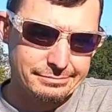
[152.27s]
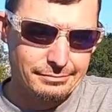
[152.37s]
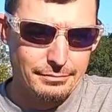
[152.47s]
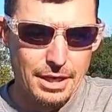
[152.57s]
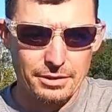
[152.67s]

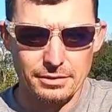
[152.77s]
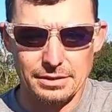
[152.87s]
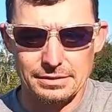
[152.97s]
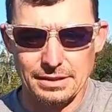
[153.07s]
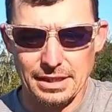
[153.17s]

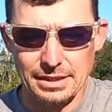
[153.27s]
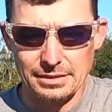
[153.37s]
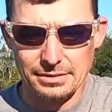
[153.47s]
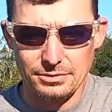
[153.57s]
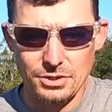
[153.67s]
moderately
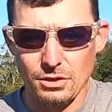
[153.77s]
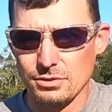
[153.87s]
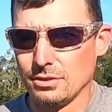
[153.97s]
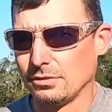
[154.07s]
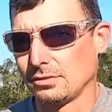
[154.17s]
stained,
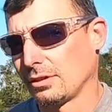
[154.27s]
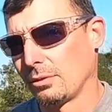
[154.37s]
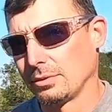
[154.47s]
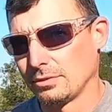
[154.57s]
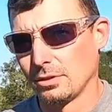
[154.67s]
chartreuse is
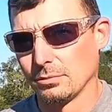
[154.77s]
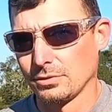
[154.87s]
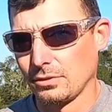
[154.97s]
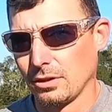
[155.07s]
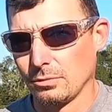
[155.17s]
always a good one
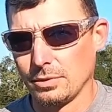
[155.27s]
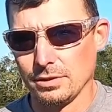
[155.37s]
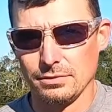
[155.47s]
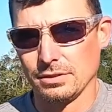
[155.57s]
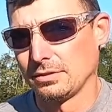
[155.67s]
to start
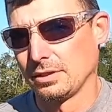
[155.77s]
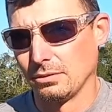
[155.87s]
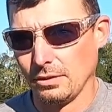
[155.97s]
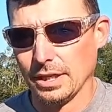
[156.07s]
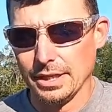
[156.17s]
with, or just the
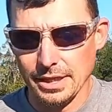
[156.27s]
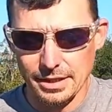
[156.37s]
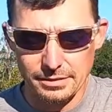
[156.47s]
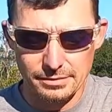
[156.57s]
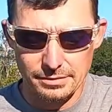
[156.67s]
old lead
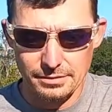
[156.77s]
head.